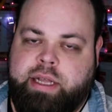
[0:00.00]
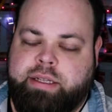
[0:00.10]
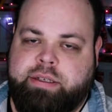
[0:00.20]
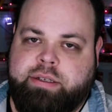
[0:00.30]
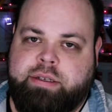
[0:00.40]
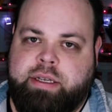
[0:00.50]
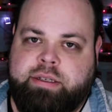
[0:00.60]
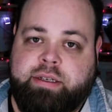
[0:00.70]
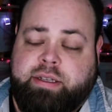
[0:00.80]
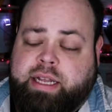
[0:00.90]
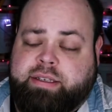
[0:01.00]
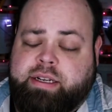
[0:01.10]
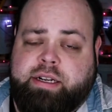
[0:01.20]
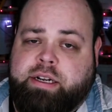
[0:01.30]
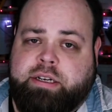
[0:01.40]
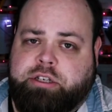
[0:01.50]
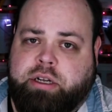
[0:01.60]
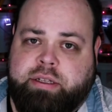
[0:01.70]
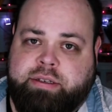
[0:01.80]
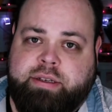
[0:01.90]
that's it in a
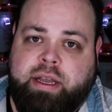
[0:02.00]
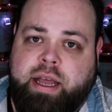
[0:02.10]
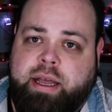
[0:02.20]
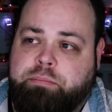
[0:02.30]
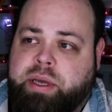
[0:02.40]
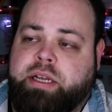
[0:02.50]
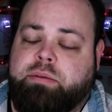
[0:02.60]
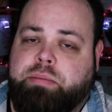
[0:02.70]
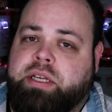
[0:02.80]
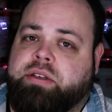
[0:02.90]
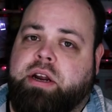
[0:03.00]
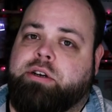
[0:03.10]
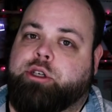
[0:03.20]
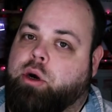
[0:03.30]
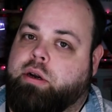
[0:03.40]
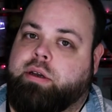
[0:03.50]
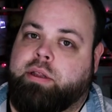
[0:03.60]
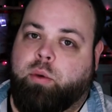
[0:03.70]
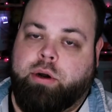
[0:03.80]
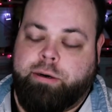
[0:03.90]
nutshell. It's big scary shark in
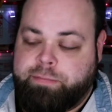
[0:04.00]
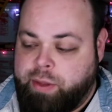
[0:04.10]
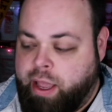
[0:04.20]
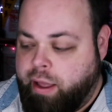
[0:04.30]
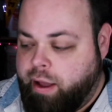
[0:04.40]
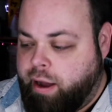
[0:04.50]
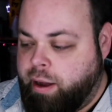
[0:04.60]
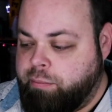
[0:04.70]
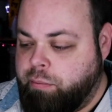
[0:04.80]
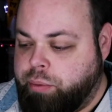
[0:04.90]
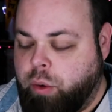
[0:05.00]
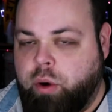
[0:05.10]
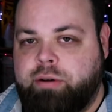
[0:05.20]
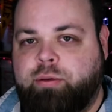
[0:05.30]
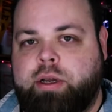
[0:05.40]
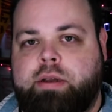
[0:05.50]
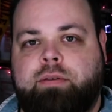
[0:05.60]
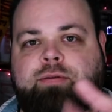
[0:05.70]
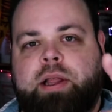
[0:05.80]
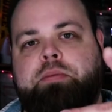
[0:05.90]
the water. But what if we
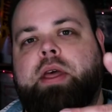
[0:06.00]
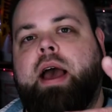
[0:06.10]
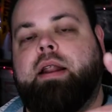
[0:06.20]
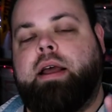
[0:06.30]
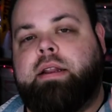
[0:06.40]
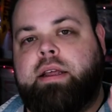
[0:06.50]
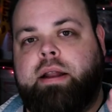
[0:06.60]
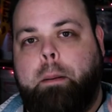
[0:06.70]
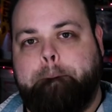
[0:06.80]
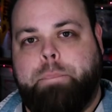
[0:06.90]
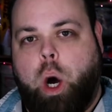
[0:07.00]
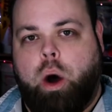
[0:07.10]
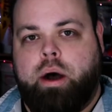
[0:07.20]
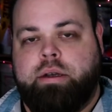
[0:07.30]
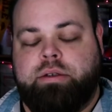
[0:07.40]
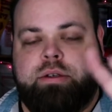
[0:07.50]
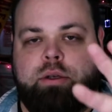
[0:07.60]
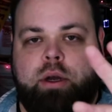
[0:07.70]
flip that and did Paws,